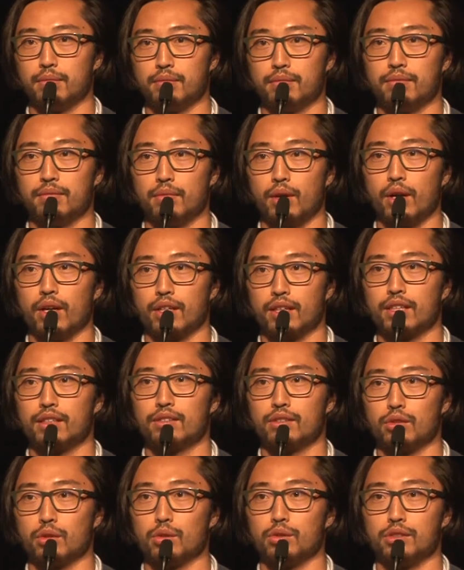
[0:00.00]
Mark
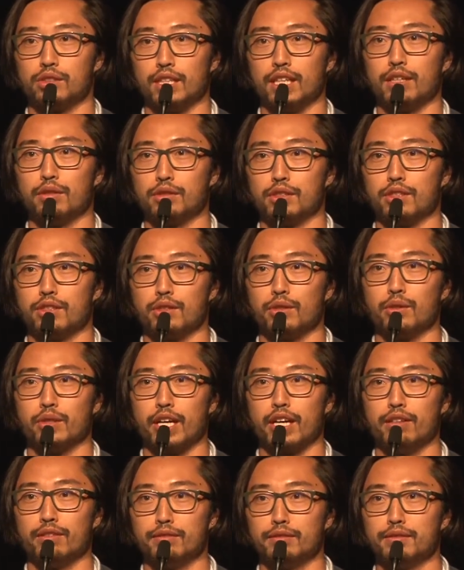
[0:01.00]
told you that it was going to go
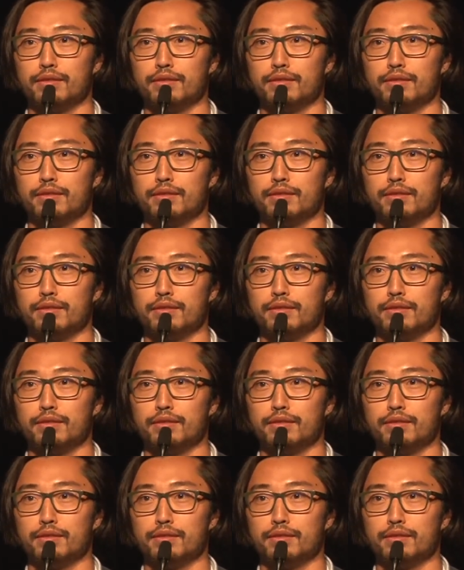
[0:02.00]
down.